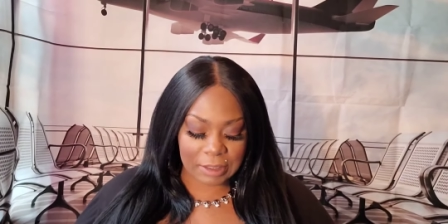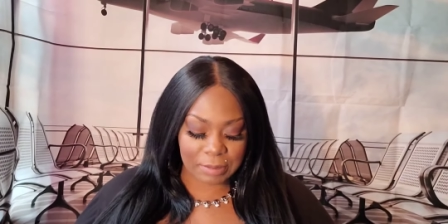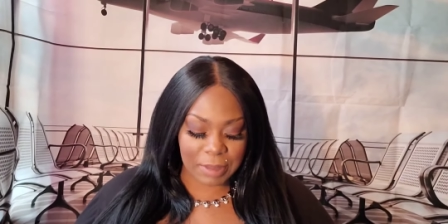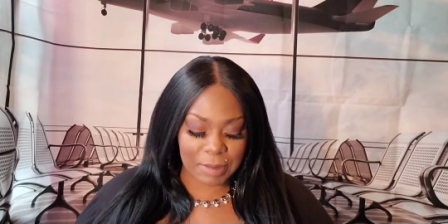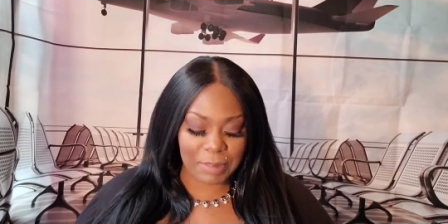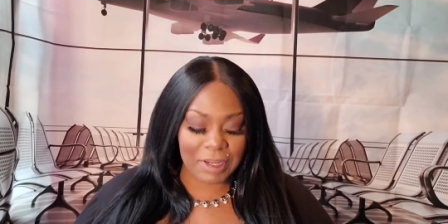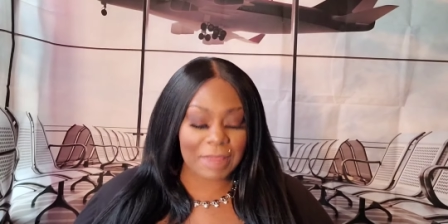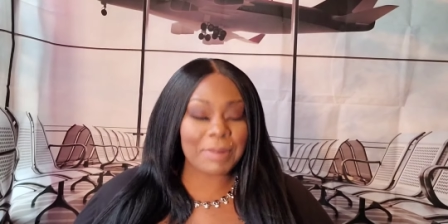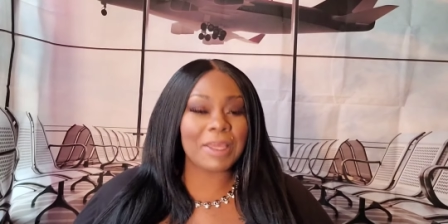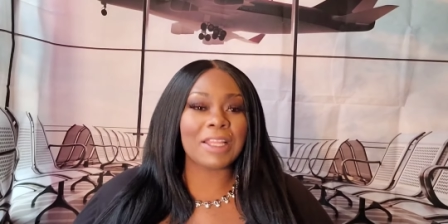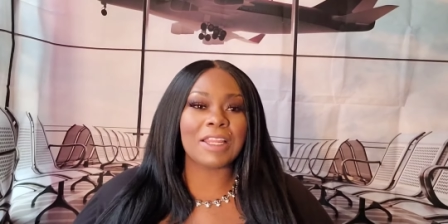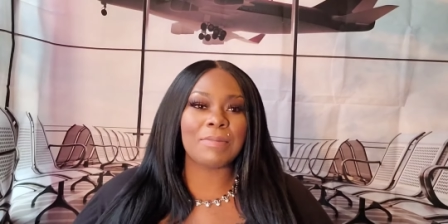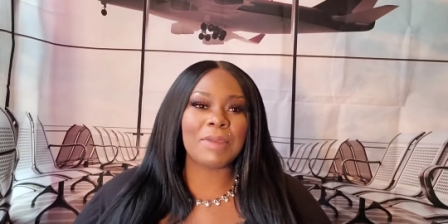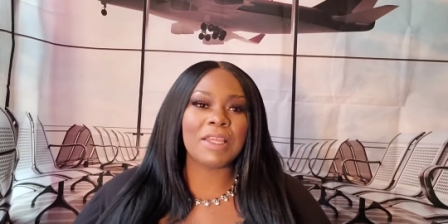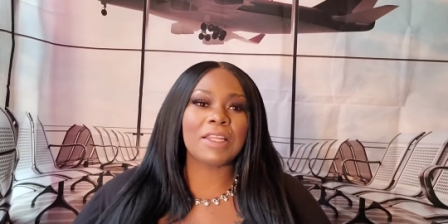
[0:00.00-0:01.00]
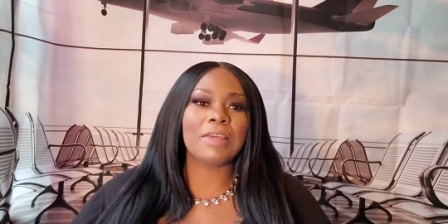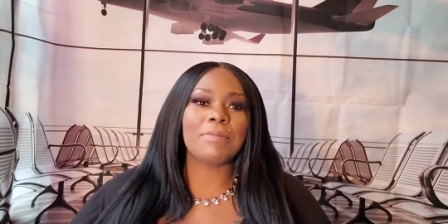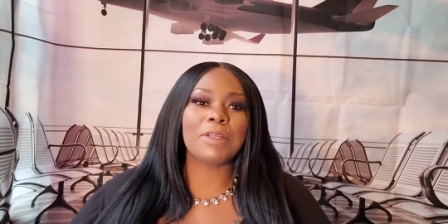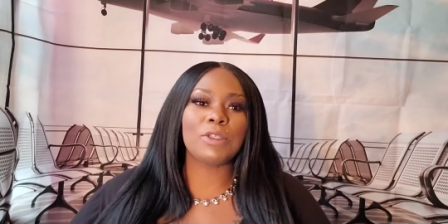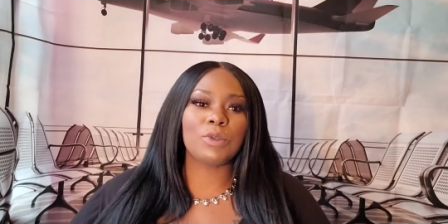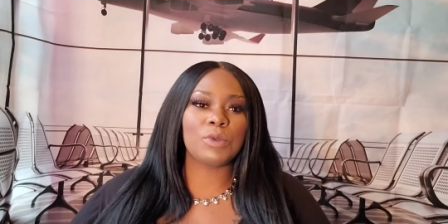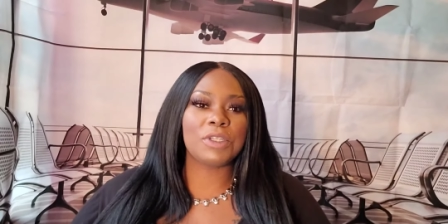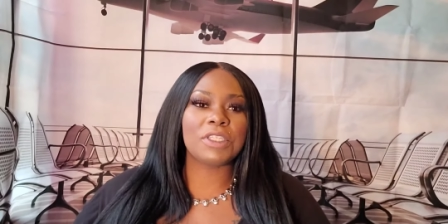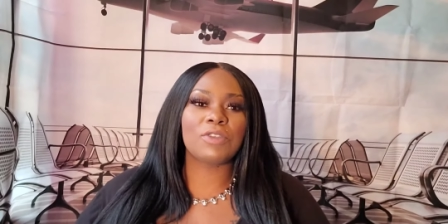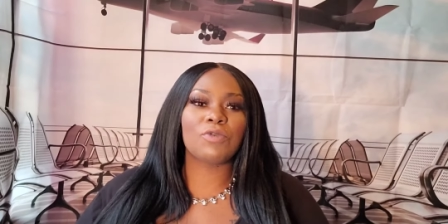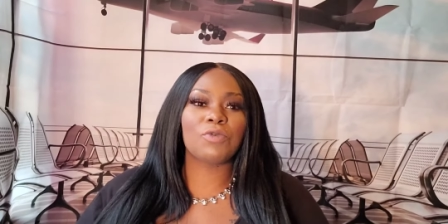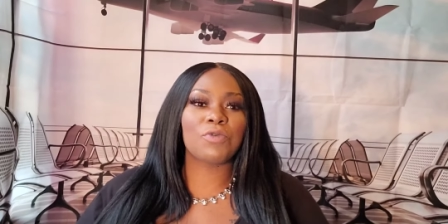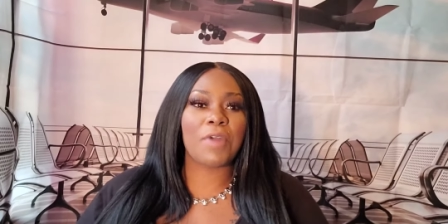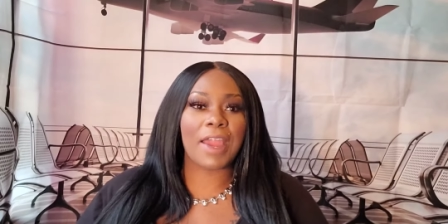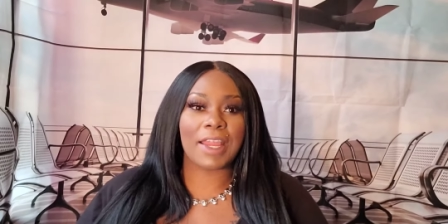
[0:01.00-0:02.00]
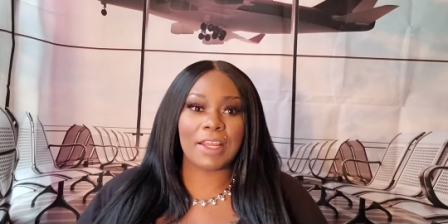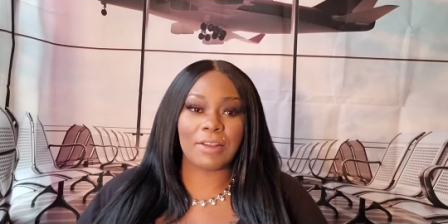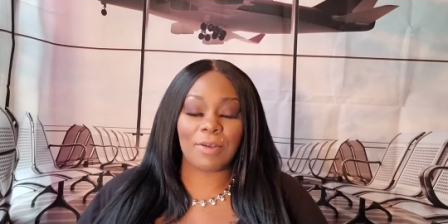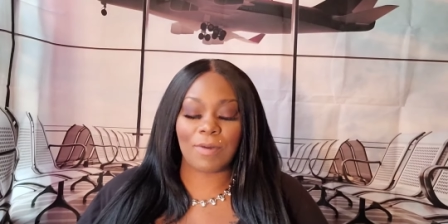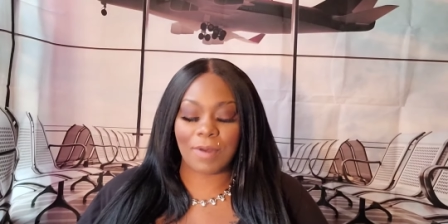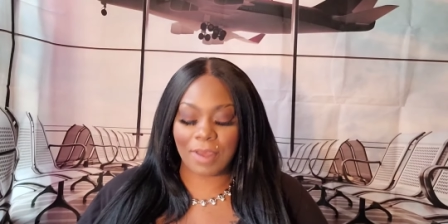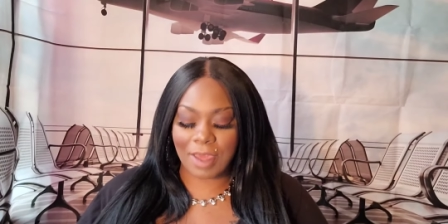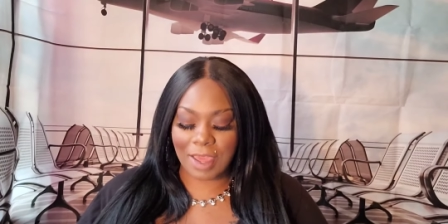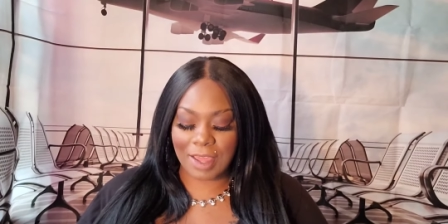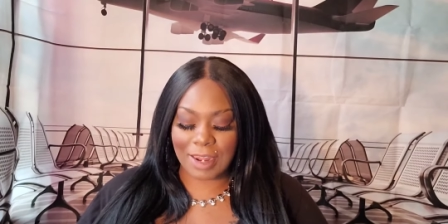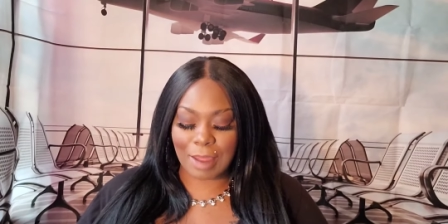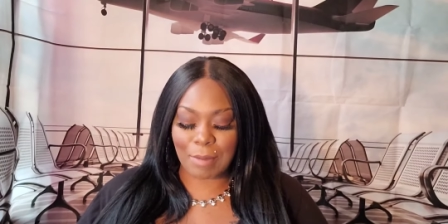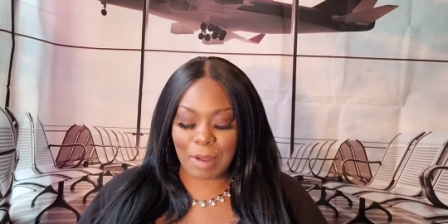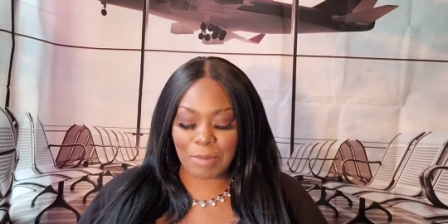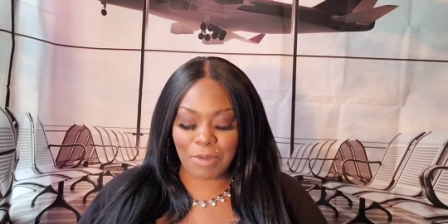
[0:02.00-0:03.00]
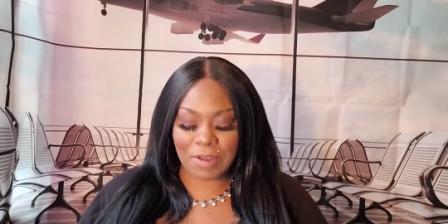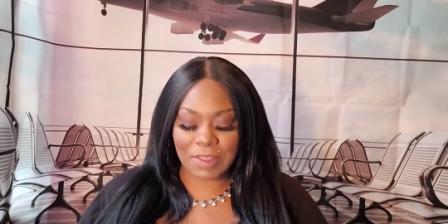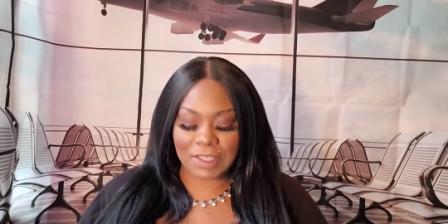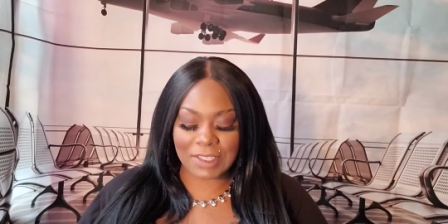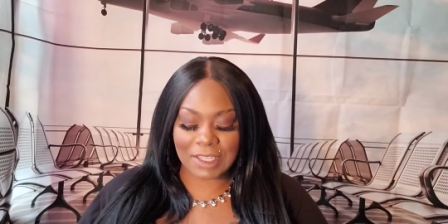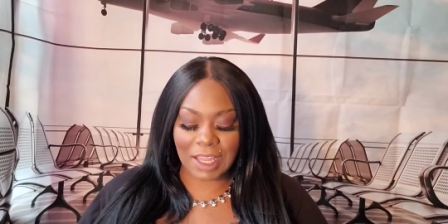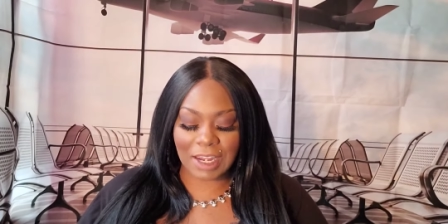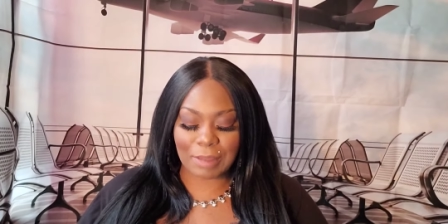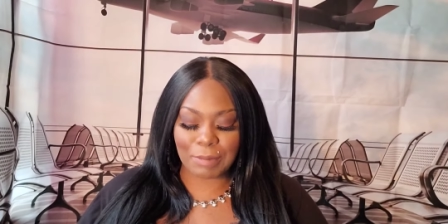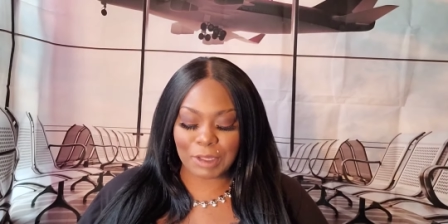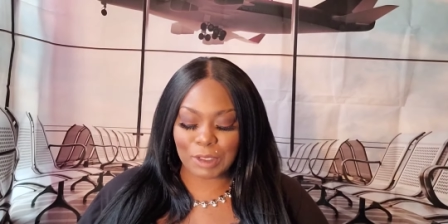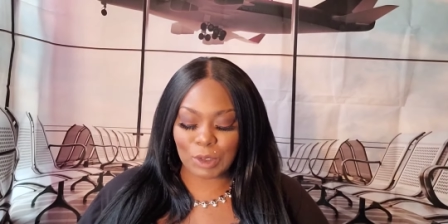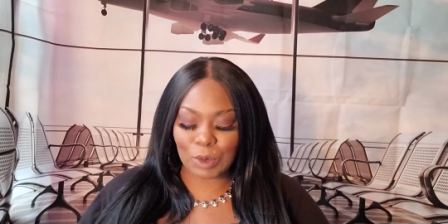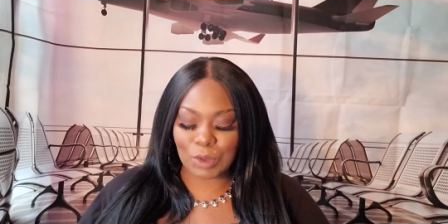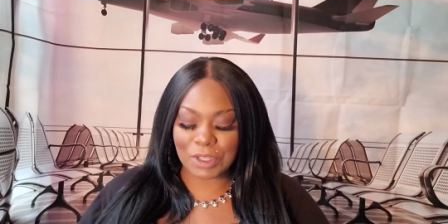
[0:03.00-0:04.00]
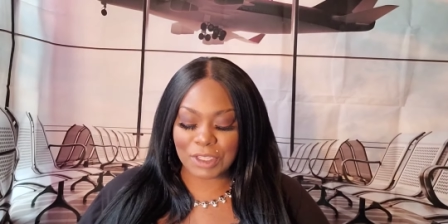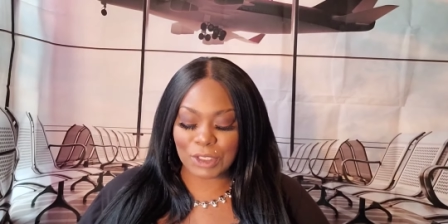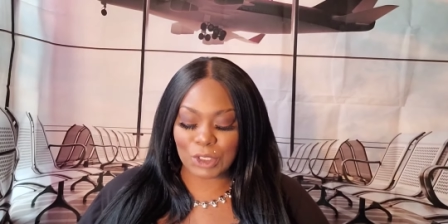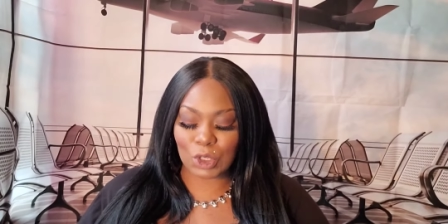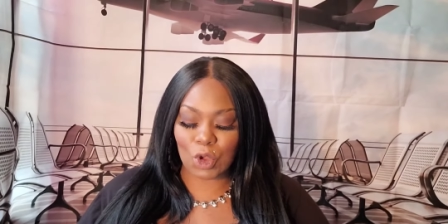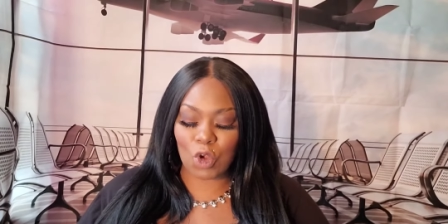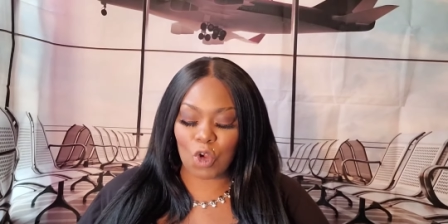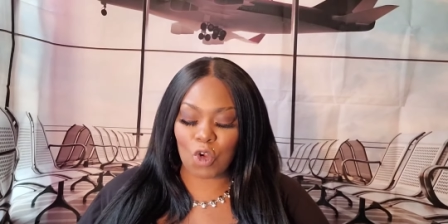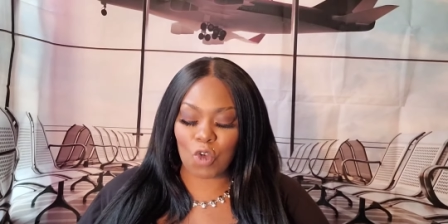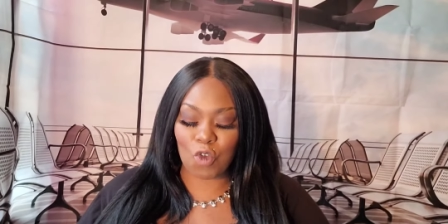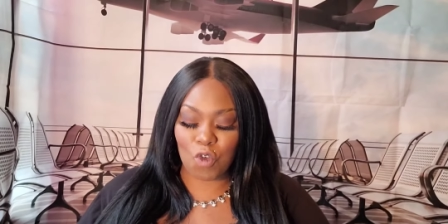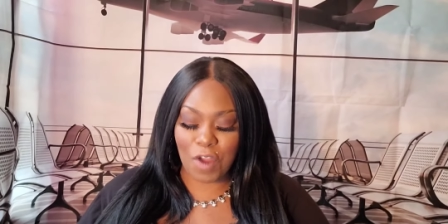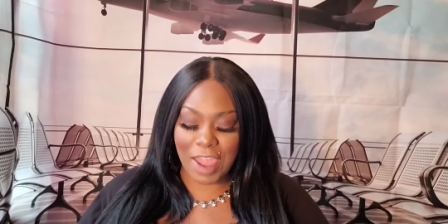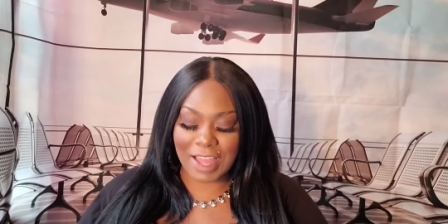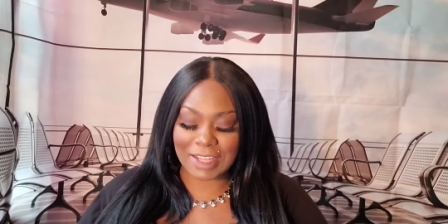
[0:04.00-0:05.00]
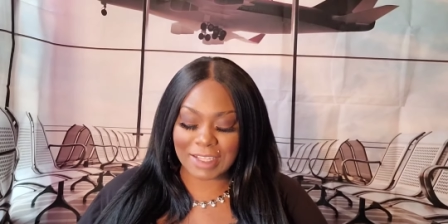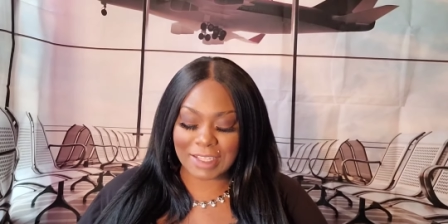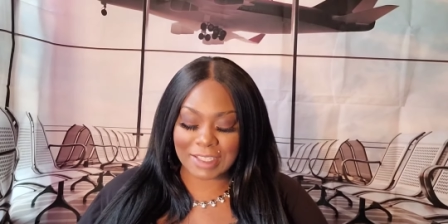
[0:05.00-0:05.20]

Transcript: Let, let me let me let me do this right, okay? Like my brother say, let me do this correct.